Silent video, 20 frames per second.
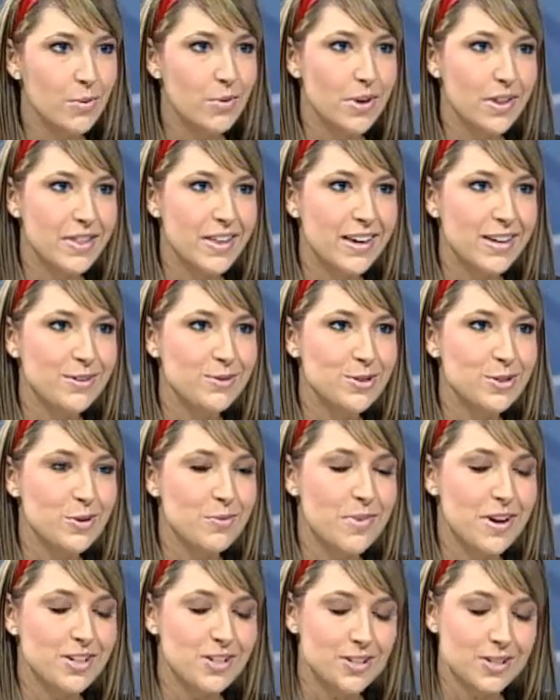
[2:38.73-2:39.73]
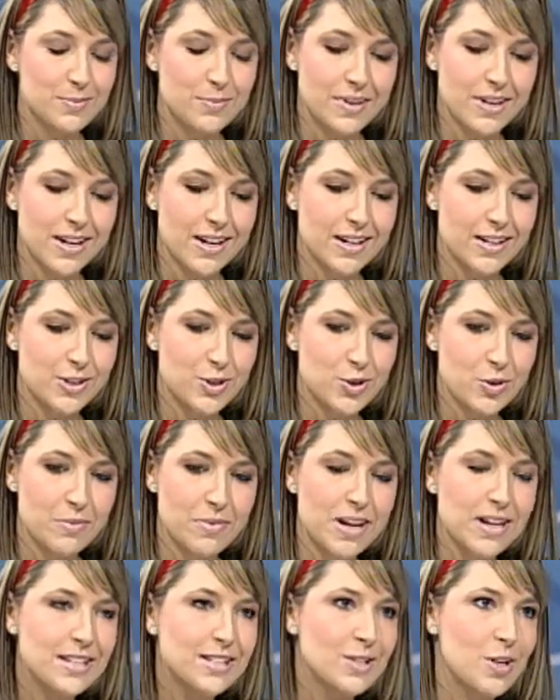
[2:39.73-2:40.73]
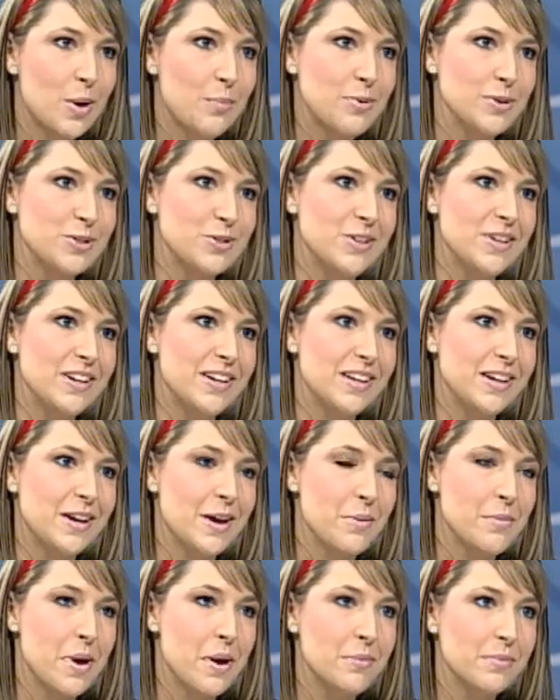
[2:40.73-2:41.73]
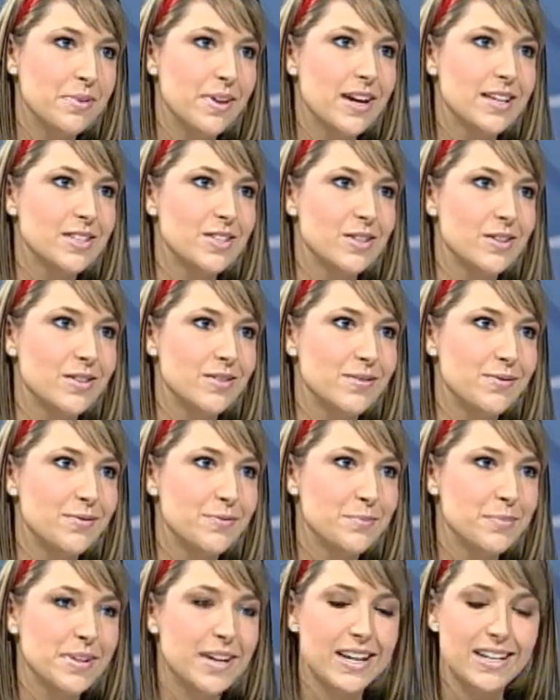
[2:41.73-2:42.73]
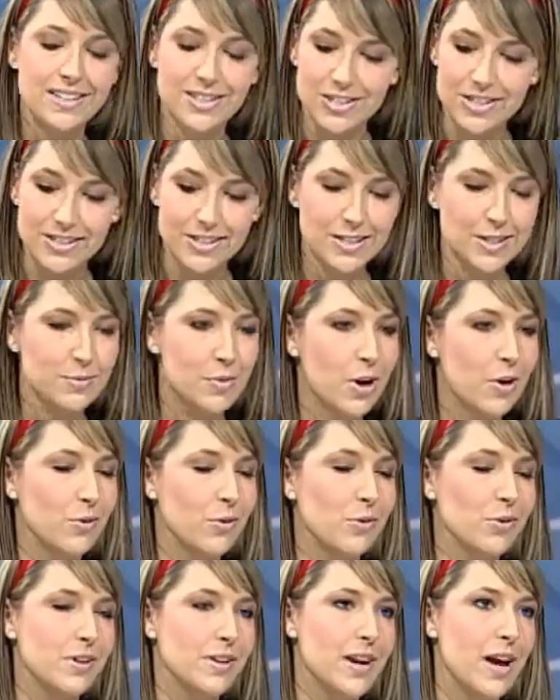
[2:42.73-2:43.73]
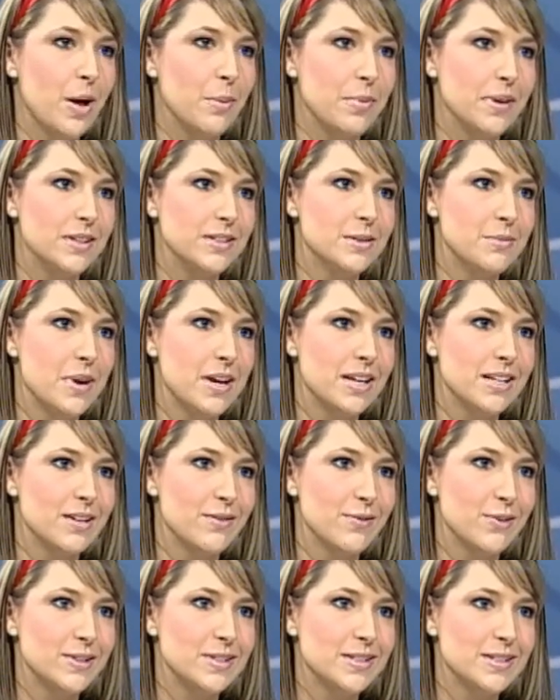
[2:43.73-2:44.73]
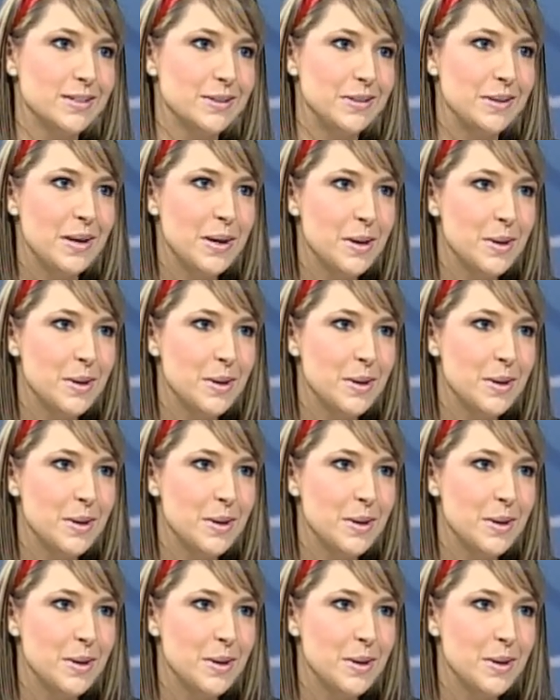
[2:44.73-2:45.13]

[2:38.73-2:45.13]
Well, thank you so much. It's been a tremendous opportunity, and I'm blessed to have played just a small role in helping to make a difference in